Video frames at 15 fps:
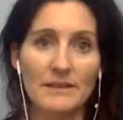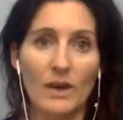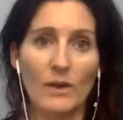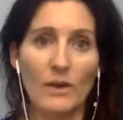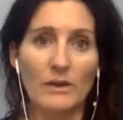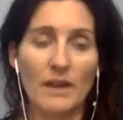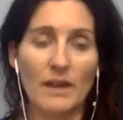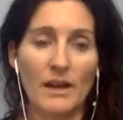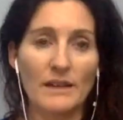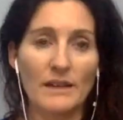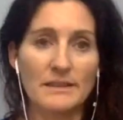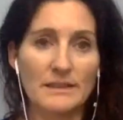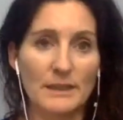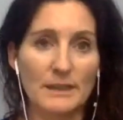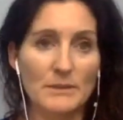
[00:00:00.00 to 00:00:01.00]
hold on to
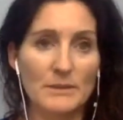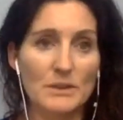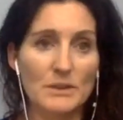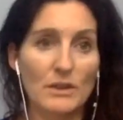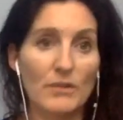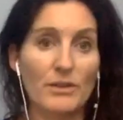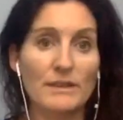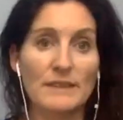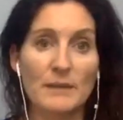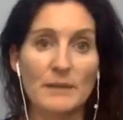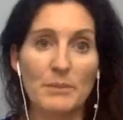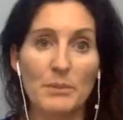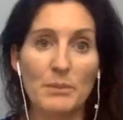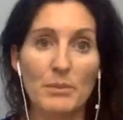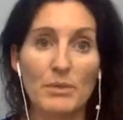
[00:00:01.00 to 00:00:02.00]
them so for
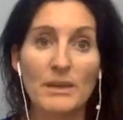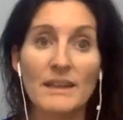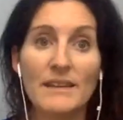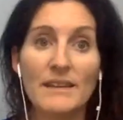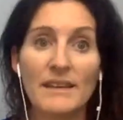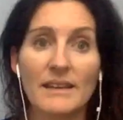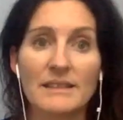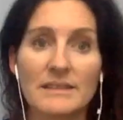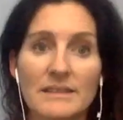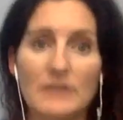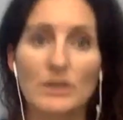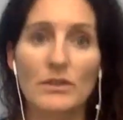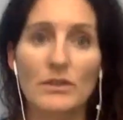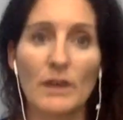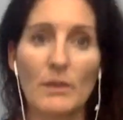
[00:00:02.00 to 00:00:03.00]
example breathing is such
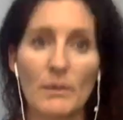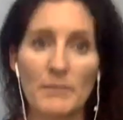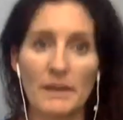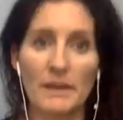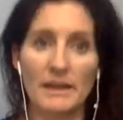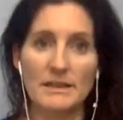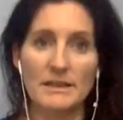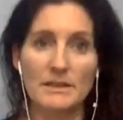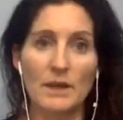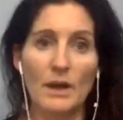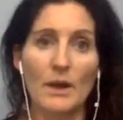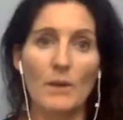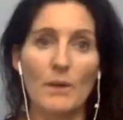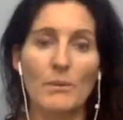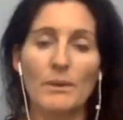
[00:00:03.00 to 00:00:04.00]
a great one because
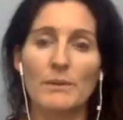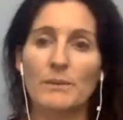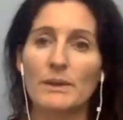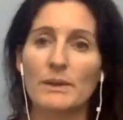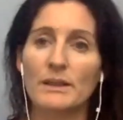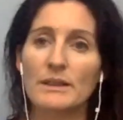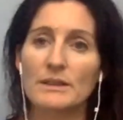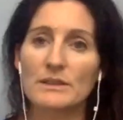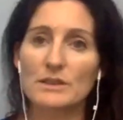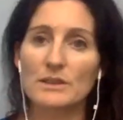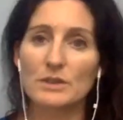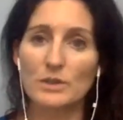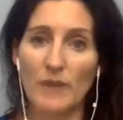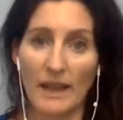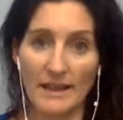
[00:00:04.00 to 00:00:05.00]
when we're in
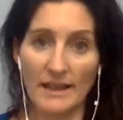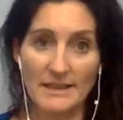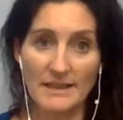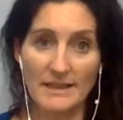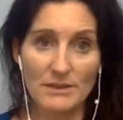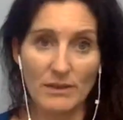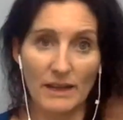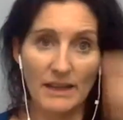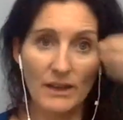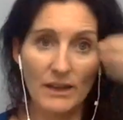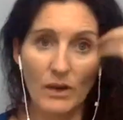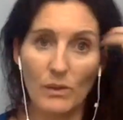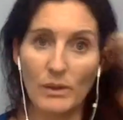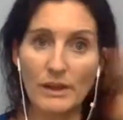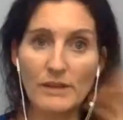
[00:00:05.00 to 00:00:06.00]
stress right
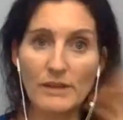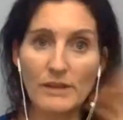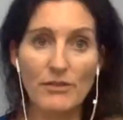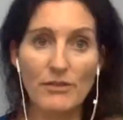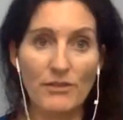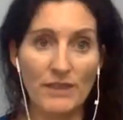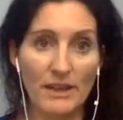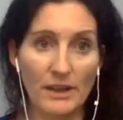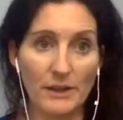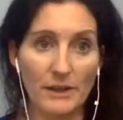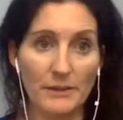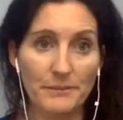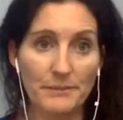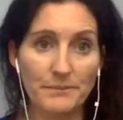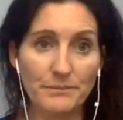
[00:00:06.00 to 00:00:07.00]
or we're in
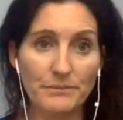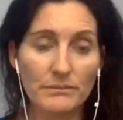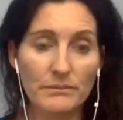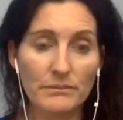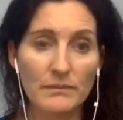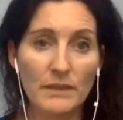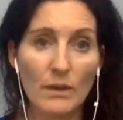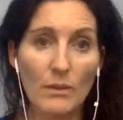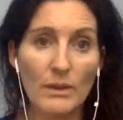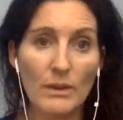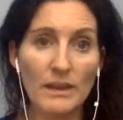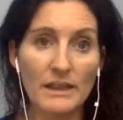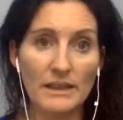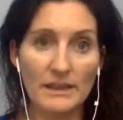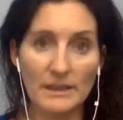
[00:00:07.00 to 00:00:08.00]
fear
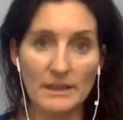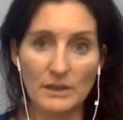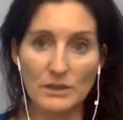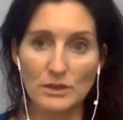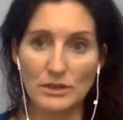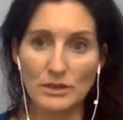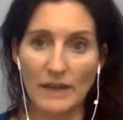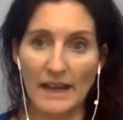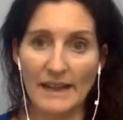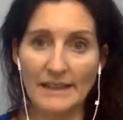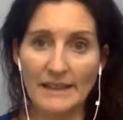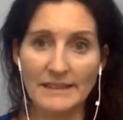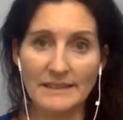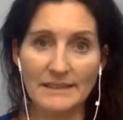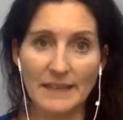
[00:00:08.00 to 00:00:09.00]
we
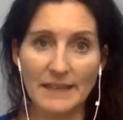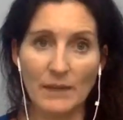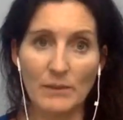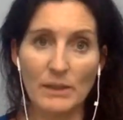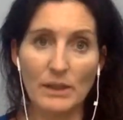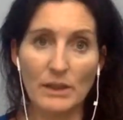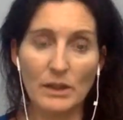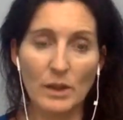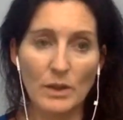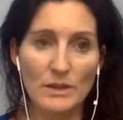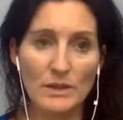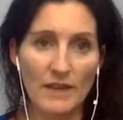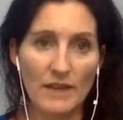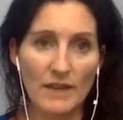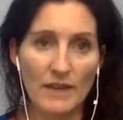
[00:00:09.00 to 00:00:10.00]
contract and we close
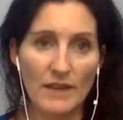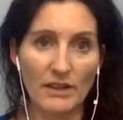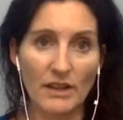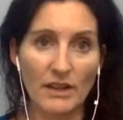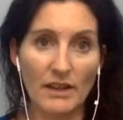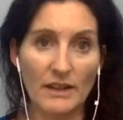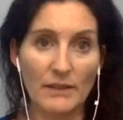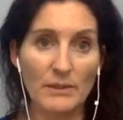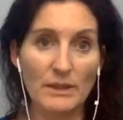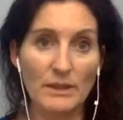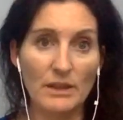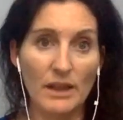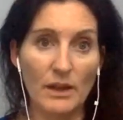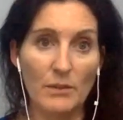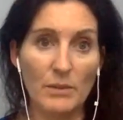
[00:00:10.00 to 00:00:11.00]
off our lung and we
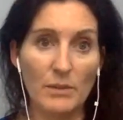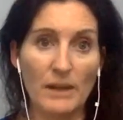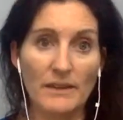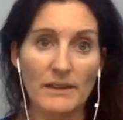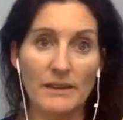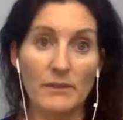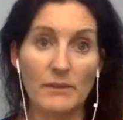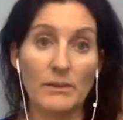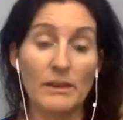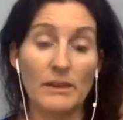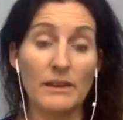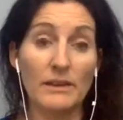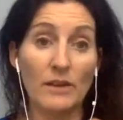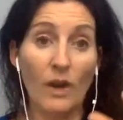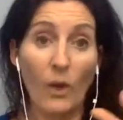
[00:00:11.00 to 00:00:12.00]
our breath we
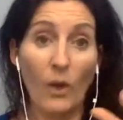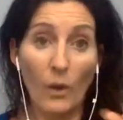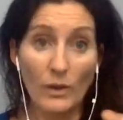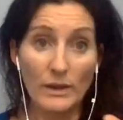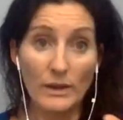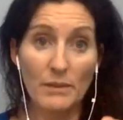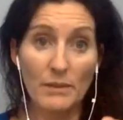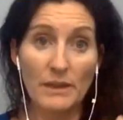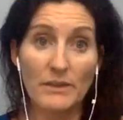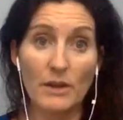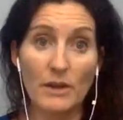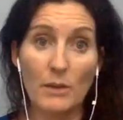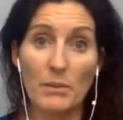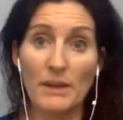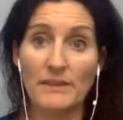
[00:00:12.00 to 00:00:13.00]
either hold our breath or
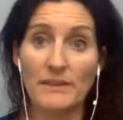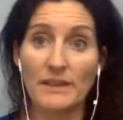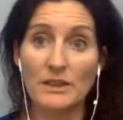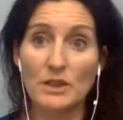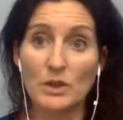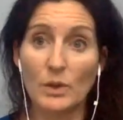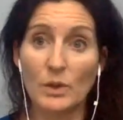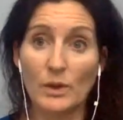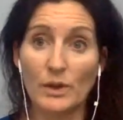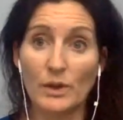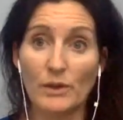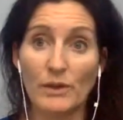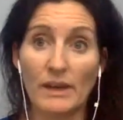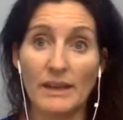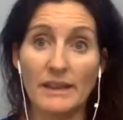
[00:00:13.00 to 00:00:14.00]
our breath gets shorter
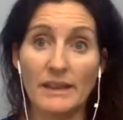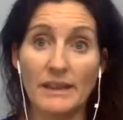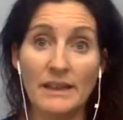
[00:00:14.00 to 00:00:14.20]
right